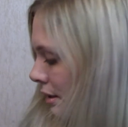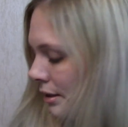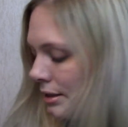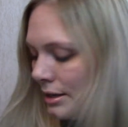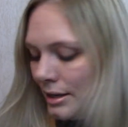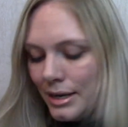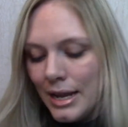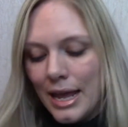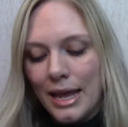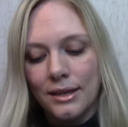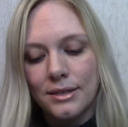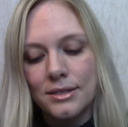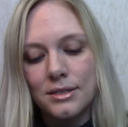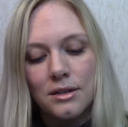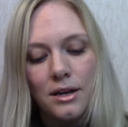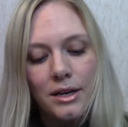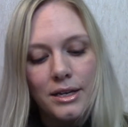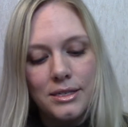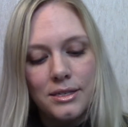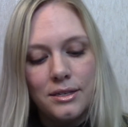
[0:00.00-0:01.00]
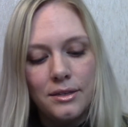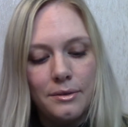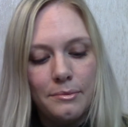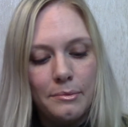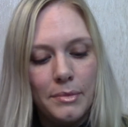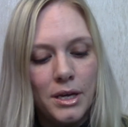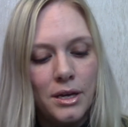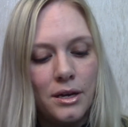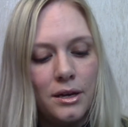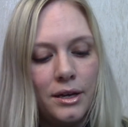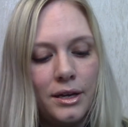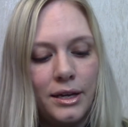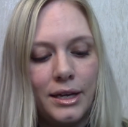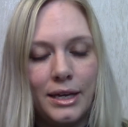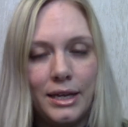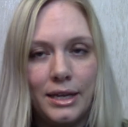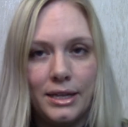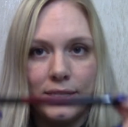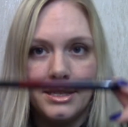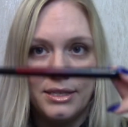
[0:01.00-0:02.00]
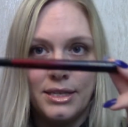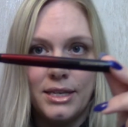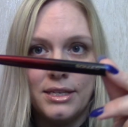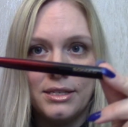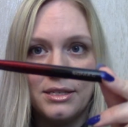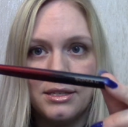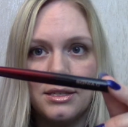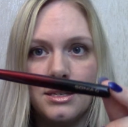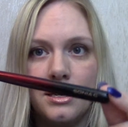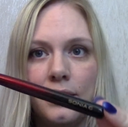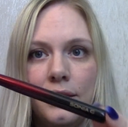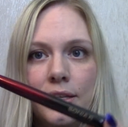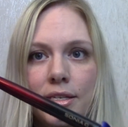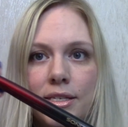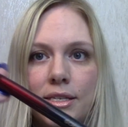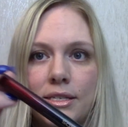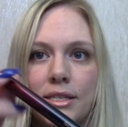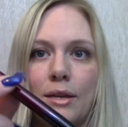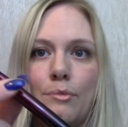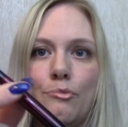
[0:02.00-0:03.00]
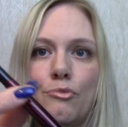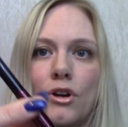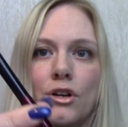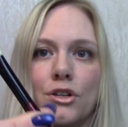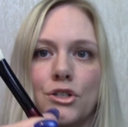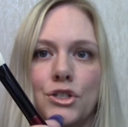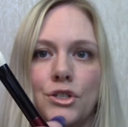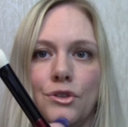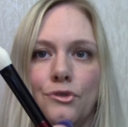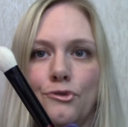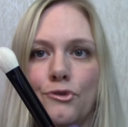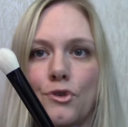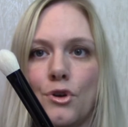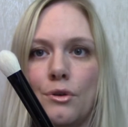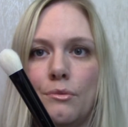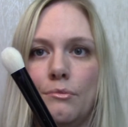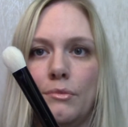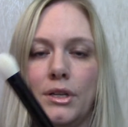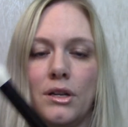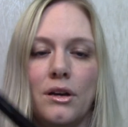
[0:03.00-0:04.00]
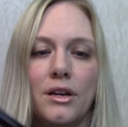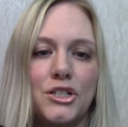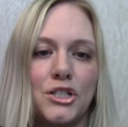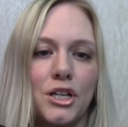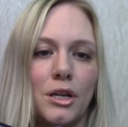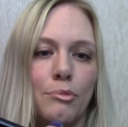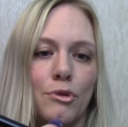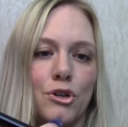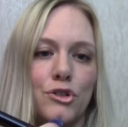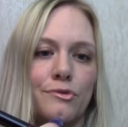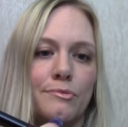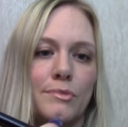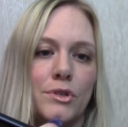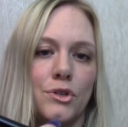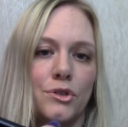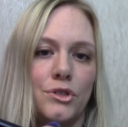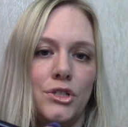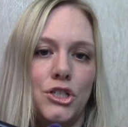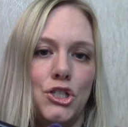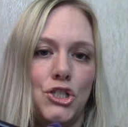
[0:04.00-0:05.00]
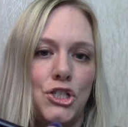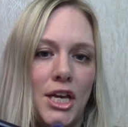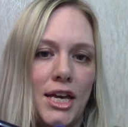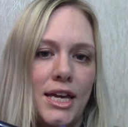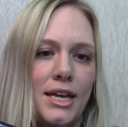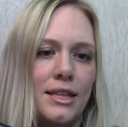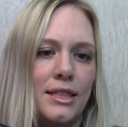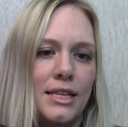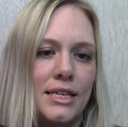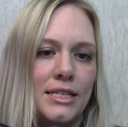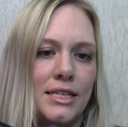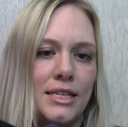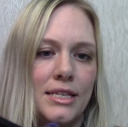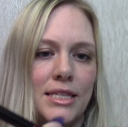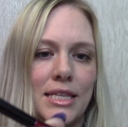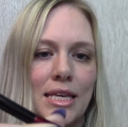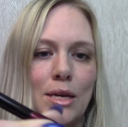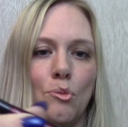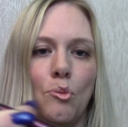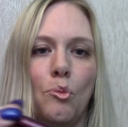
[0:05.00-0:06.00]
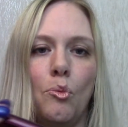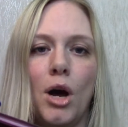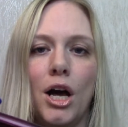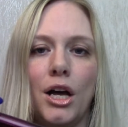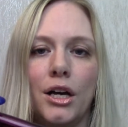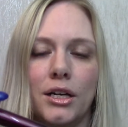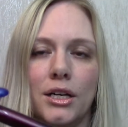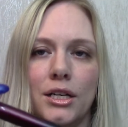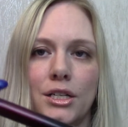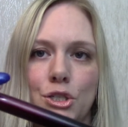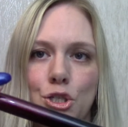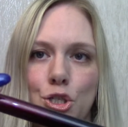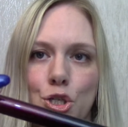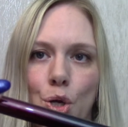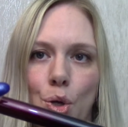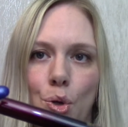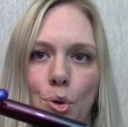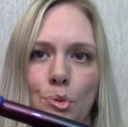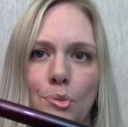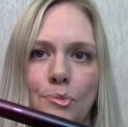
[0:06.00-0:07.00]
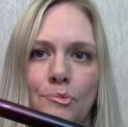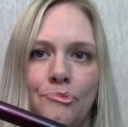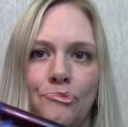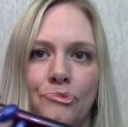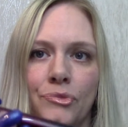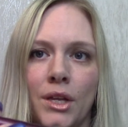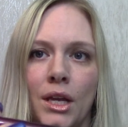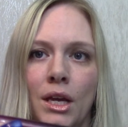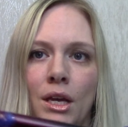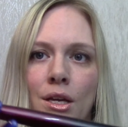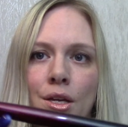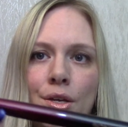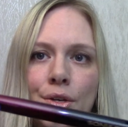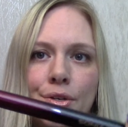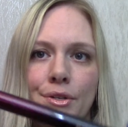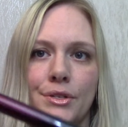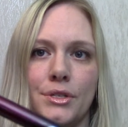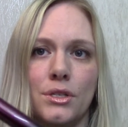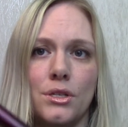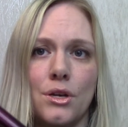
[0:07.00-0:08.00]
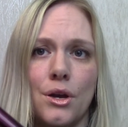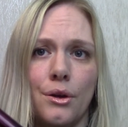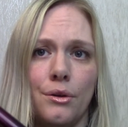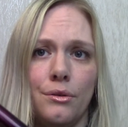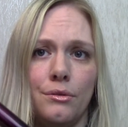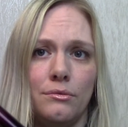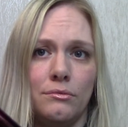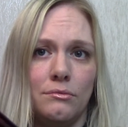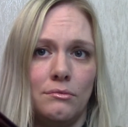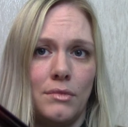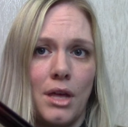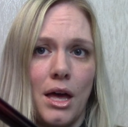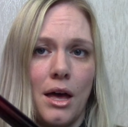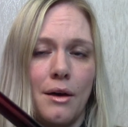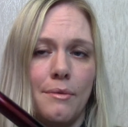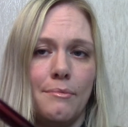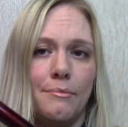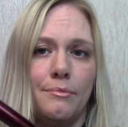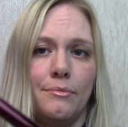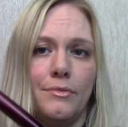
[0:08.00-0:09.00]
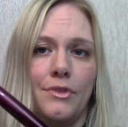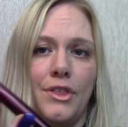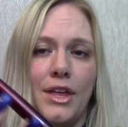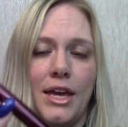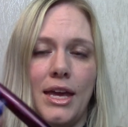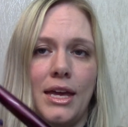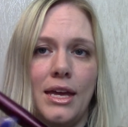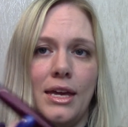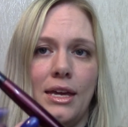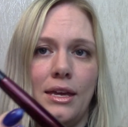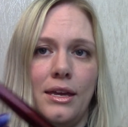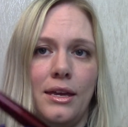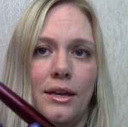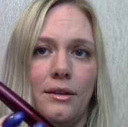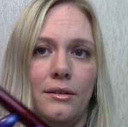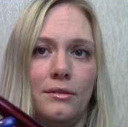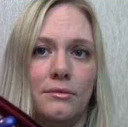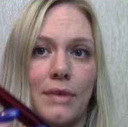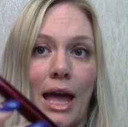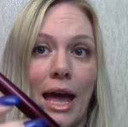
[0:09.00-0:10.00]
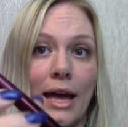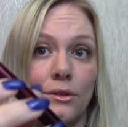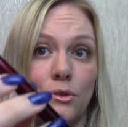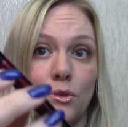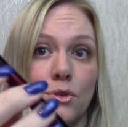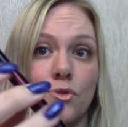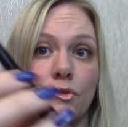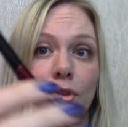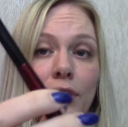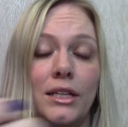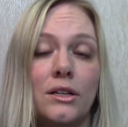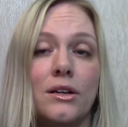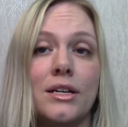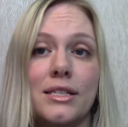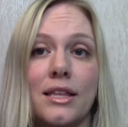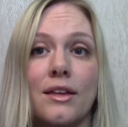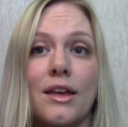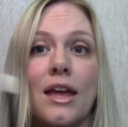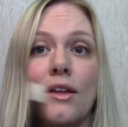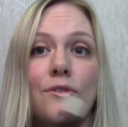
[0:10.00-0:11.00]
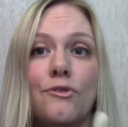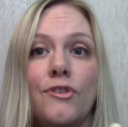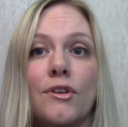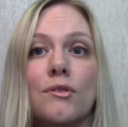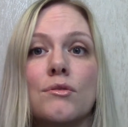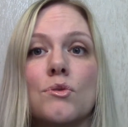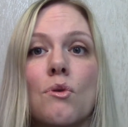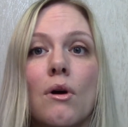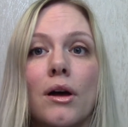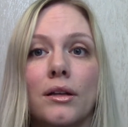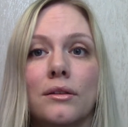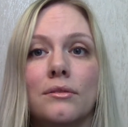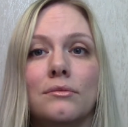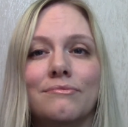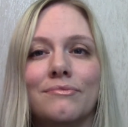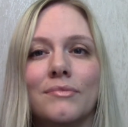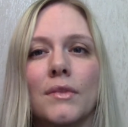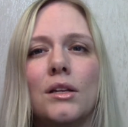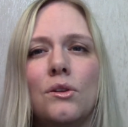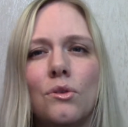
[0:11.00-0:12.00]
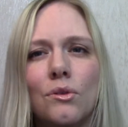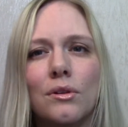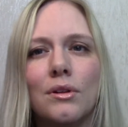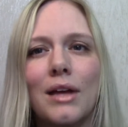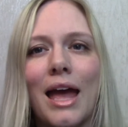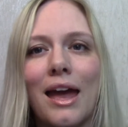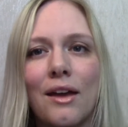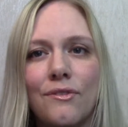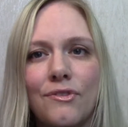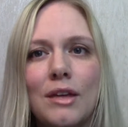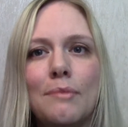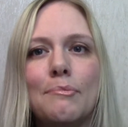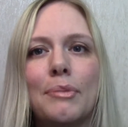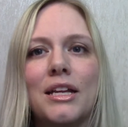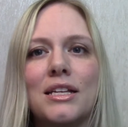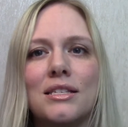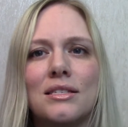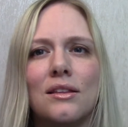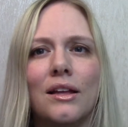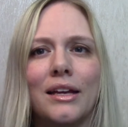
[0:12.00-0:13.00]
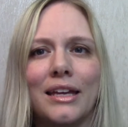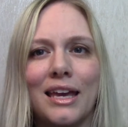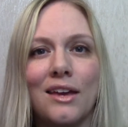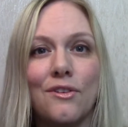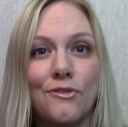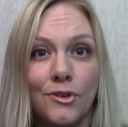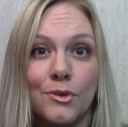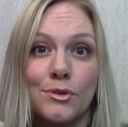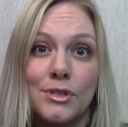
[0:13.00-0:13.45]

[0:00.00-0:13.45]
Next item is this. This is an eyeshadow brush from Sonia G. This is the Worker 2. So the handle's really nice. It feels quite, not heavy, but it feels